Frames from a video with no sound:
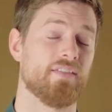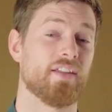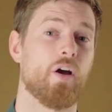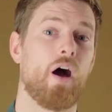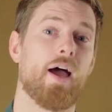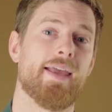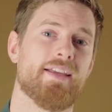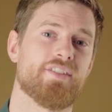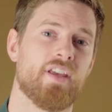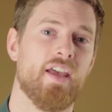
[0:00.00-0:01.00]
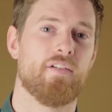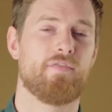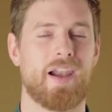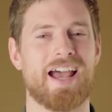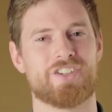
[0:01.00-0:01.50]
Then your eyes
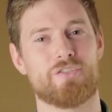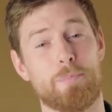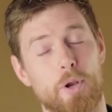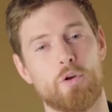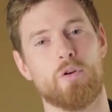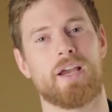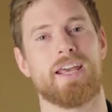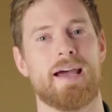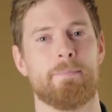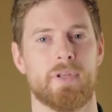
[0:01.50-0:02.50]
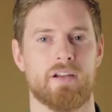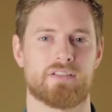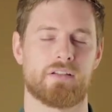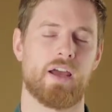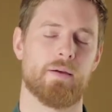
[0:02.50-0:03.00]
flashed blue like an
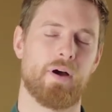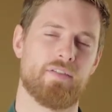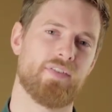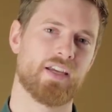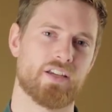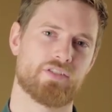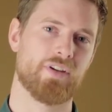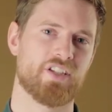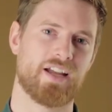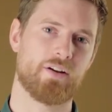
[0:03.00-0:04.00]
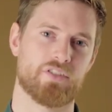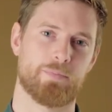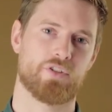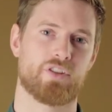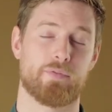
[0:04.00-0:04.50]
ambulance light and my fingers reached out to
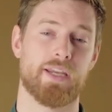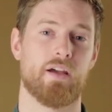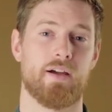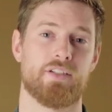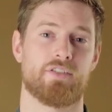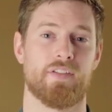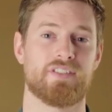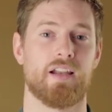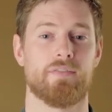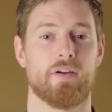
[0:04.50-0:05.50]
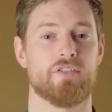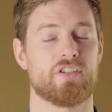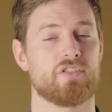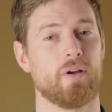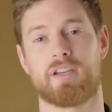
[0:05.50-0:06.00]
push 3 9s on the telephone
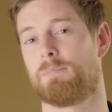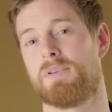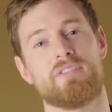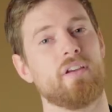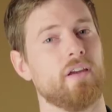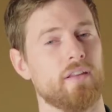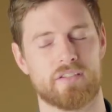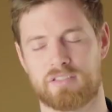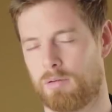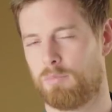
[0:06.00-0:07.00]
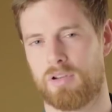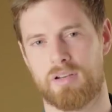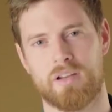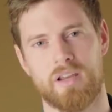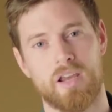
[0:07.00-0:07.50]
just so I could be certain that
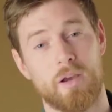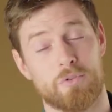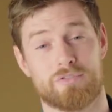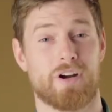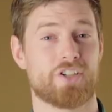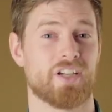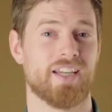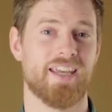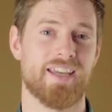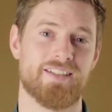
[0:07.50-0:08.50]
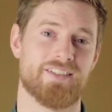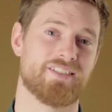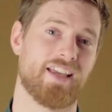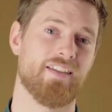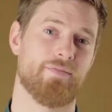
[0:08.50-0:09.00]
someone was rushing here to
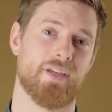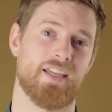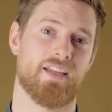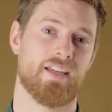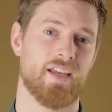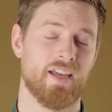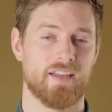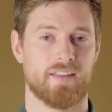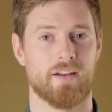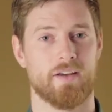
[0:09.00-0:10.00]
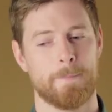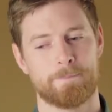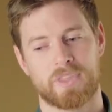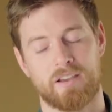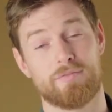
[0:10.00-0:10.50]
save me. Then a
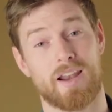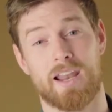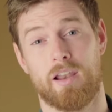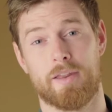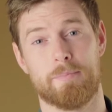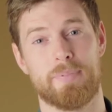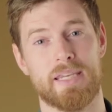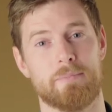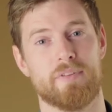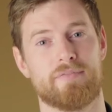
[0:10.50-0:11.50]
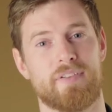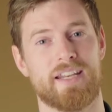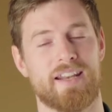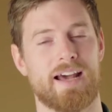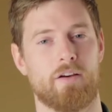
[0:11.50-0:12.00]
flatline beat that
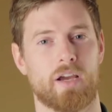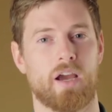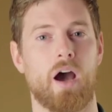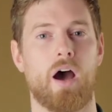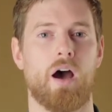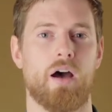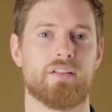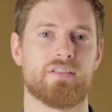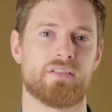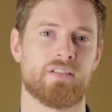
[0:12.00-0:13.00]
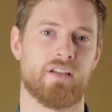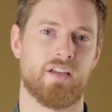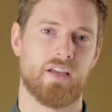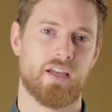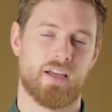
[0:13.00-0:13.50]
faded out like a heart
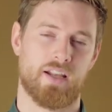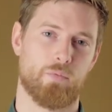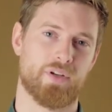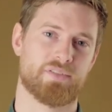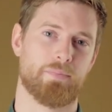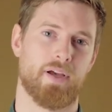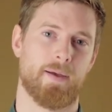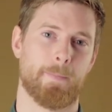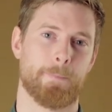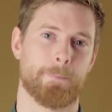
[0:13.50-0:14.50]
and a whisper.